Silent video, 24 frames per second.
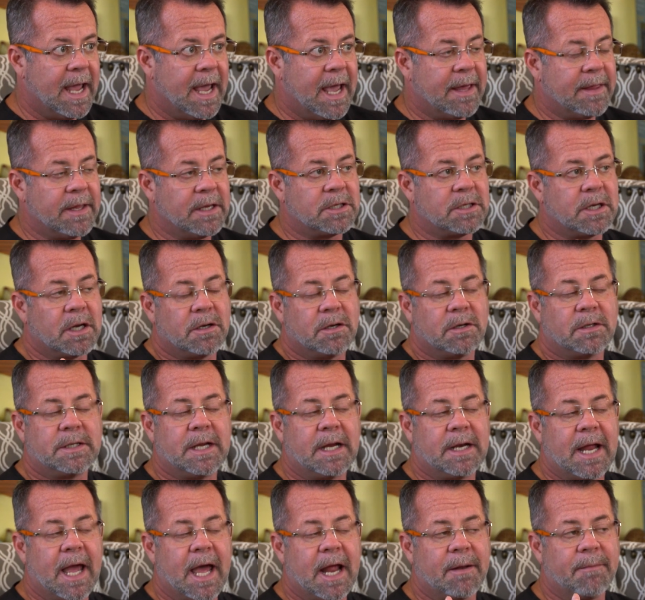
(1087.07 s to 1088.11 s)
And they should
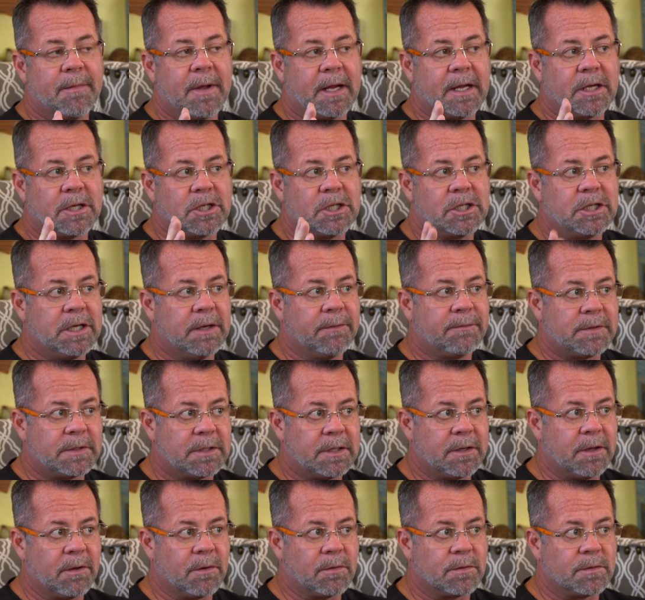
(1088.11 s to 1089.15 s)
understand how to make a shift
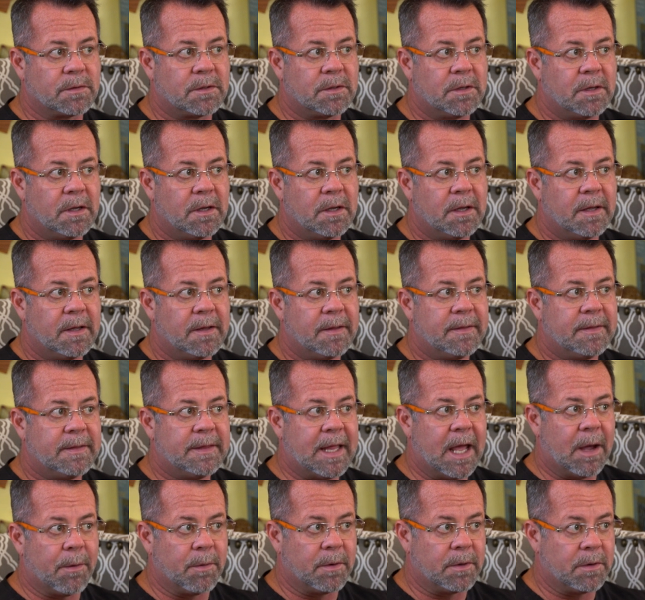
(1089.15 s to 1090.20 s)
to those
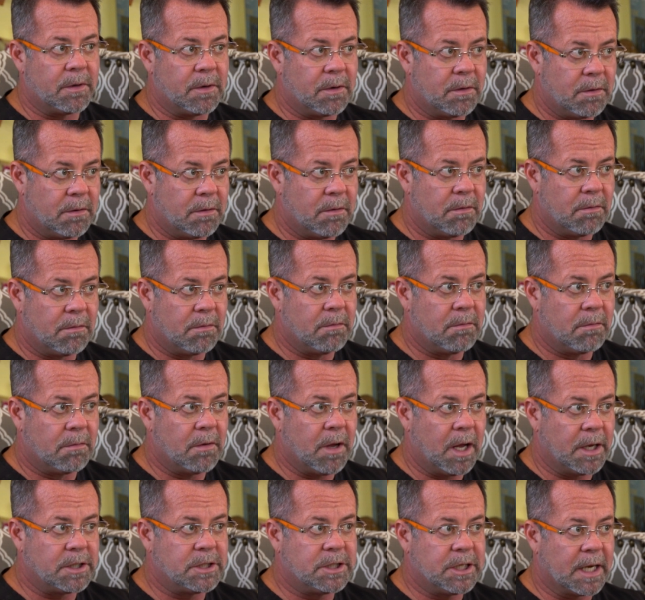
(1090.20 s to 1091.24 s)
that would
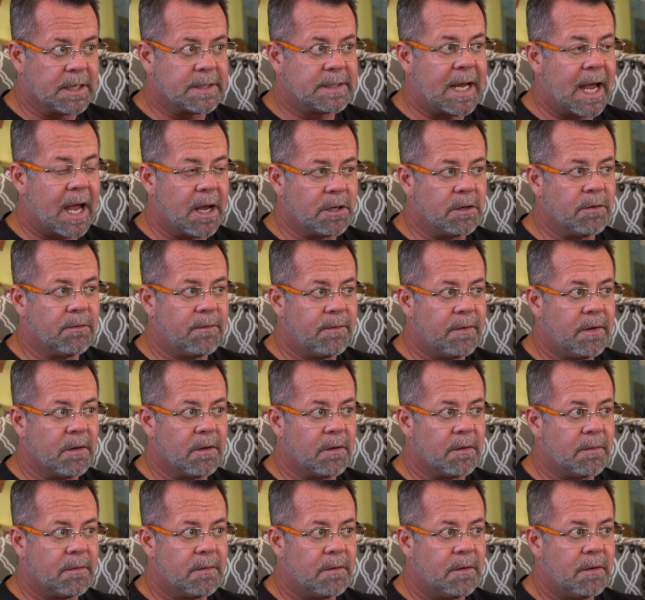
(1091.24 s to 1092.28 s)
adjust how you
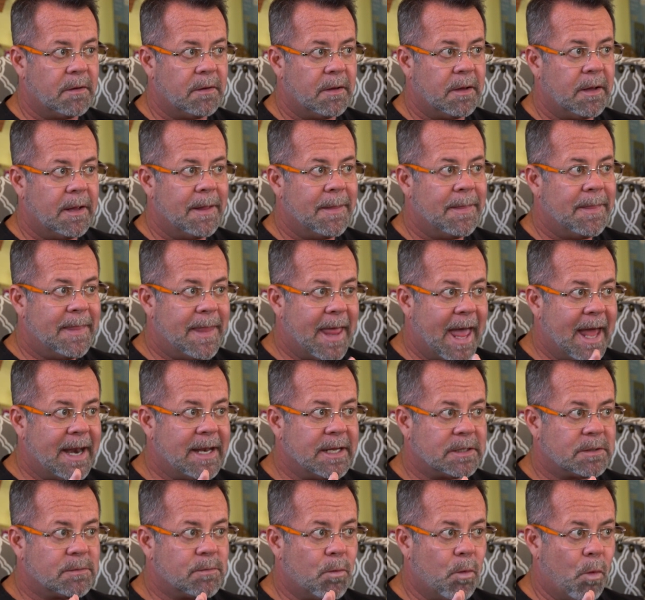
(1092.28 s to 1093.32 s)
feel. That
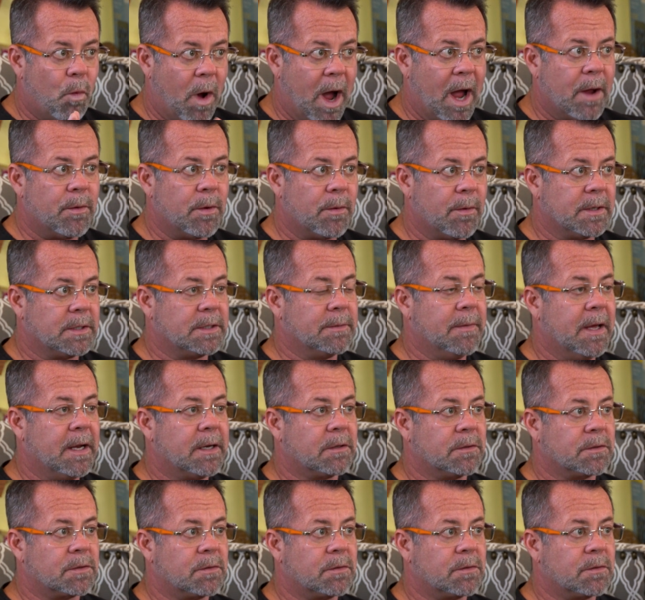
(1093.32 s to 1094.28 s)
is why we went to medical